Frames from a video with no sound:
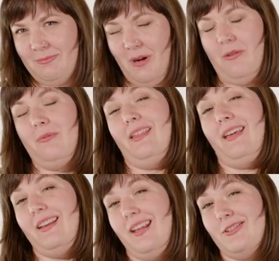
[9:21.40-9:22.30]
probably
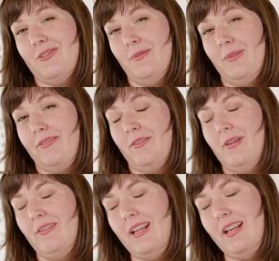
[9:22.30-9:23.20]
like an inch too big for
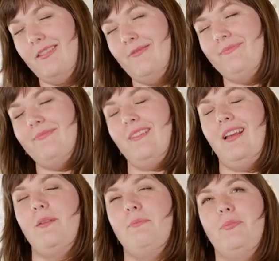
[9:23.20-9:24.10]
me right now.
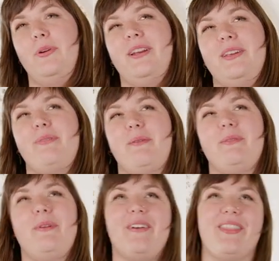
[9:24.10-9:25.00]
I'm pretty bummed
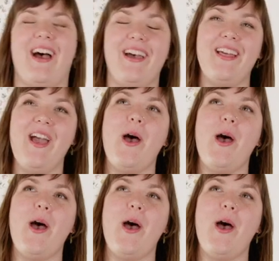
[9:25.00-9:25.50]
about that.